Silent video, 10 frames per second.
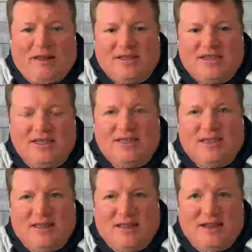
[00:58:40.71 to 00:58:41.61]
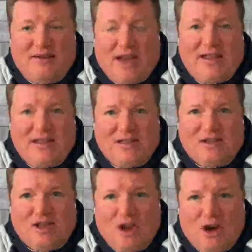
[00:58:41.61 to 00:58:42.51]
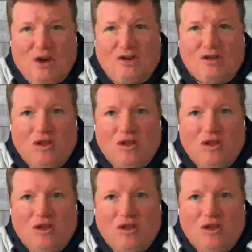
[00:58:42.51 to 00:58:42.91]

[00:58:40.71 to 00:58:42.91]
the season that they've had these long,